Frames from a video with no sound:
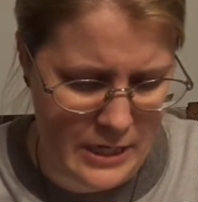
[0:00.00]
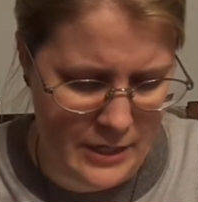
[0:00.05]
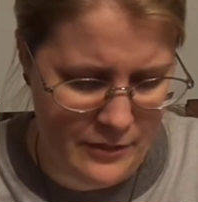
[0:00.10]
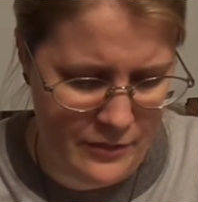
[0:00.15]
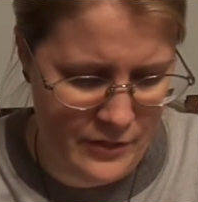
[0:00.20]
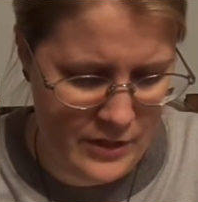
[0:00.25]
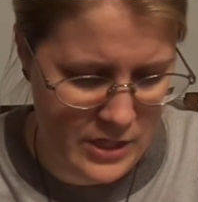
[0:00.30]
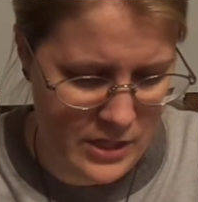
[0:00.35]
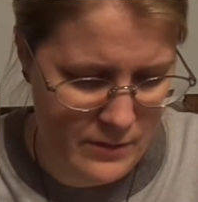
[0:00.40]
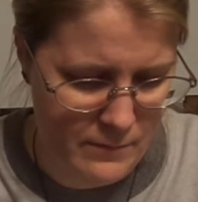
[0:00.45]
I
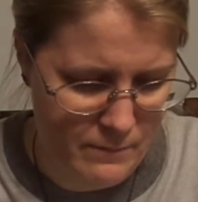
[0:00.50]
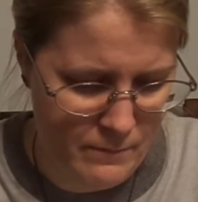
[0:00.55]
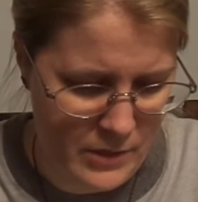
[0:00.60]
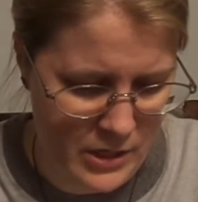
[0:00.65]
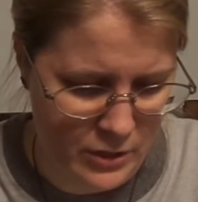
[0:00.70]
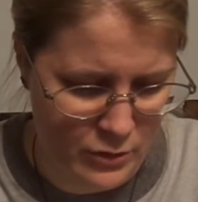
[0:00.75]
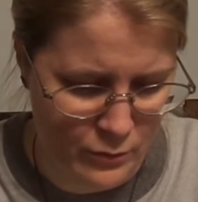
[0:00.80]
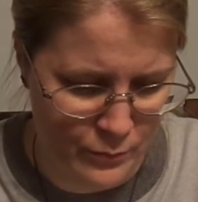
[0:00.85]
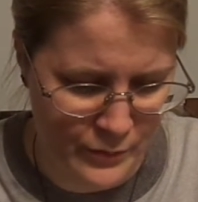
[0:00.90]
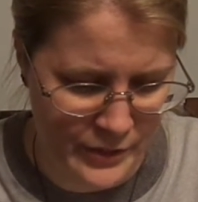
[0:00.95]
think,
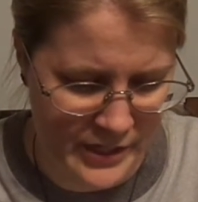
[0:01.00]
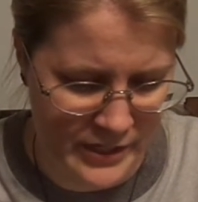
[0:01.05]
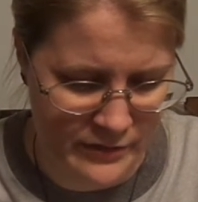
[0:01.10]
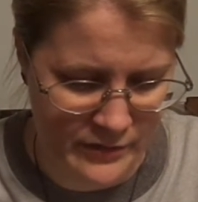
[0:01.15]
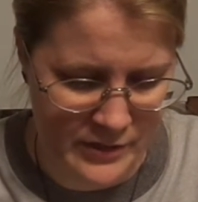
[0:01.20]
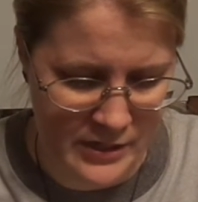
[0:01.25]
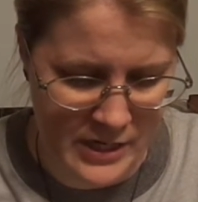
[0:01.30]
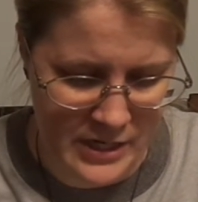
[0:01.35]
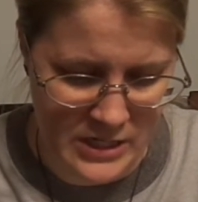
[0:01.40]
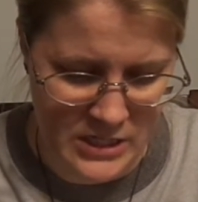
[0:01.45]
Michael
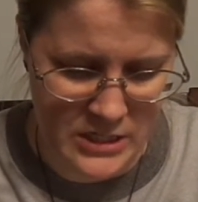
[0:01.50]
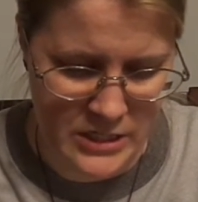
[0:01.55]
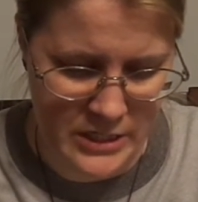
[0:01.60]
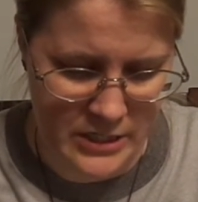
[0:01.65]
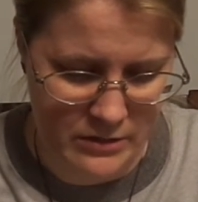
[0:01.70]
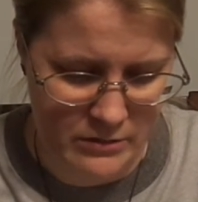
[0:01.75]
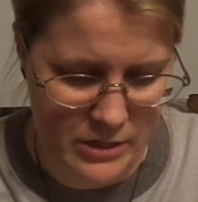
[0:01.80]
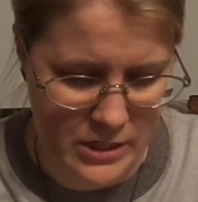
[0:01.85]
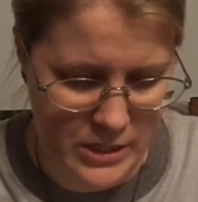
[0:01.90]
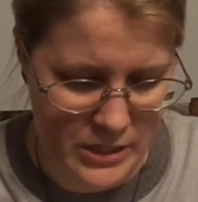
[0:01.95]
Palin and
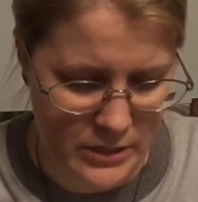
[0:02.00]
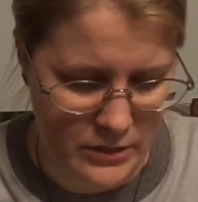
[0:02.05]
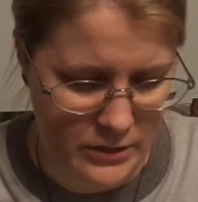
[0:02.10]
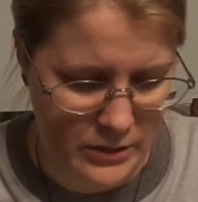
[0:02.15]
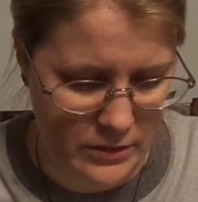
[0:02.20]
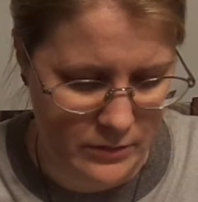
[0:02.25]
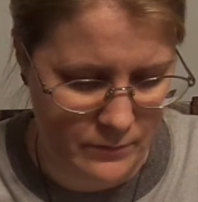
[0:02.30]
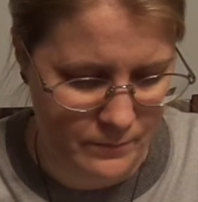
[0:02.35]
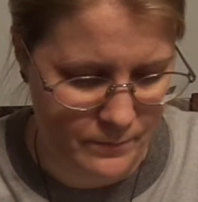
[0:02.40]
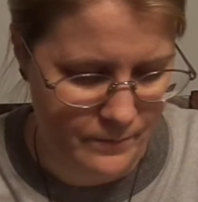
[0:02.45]
Terry
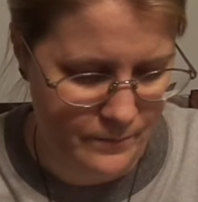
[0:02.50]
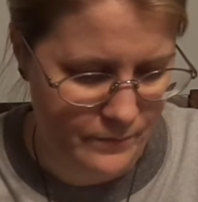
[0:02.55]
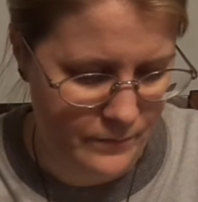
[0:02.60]
Gilliam.